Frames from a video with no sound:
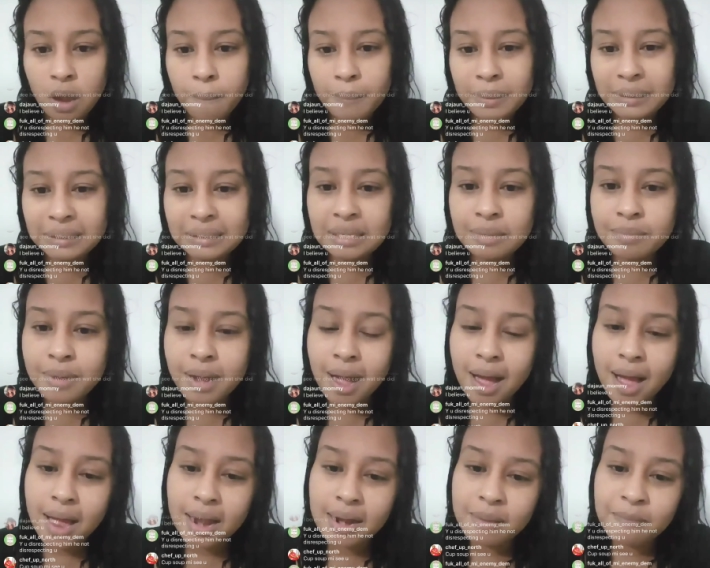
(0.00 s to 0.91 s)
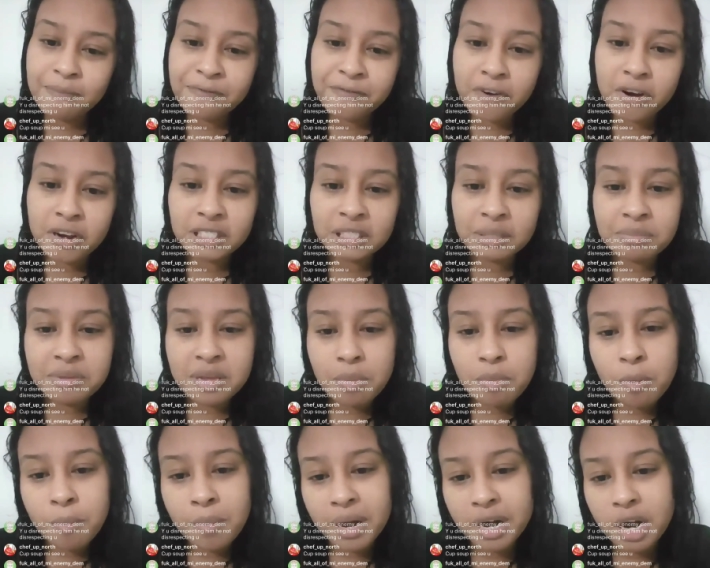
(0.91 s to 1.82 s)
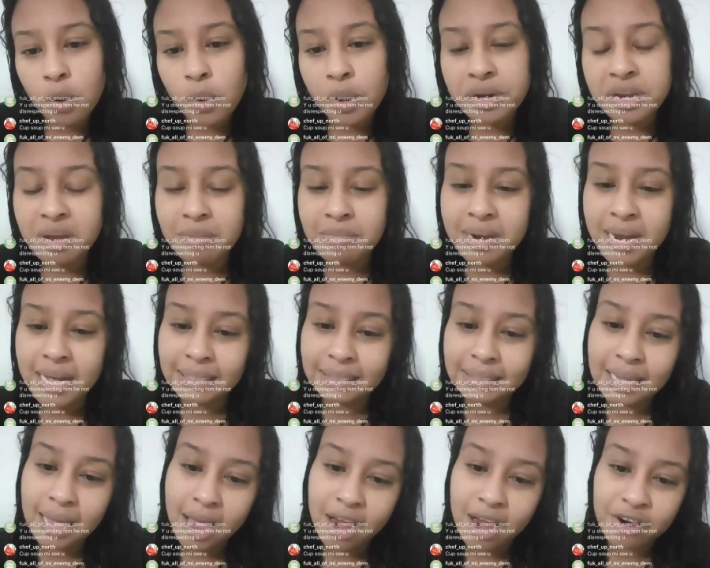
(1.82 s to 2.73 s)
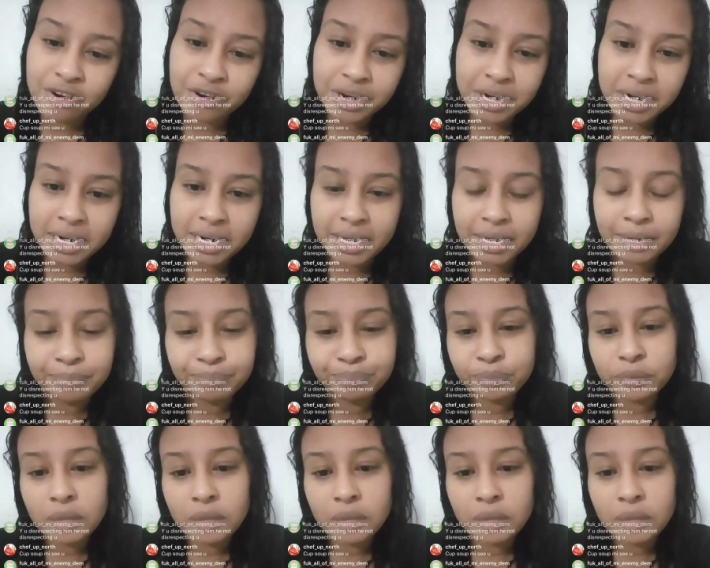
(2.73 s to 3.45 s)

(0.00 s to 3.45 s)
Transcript: But him call him first baby mother when him not tired, Redley.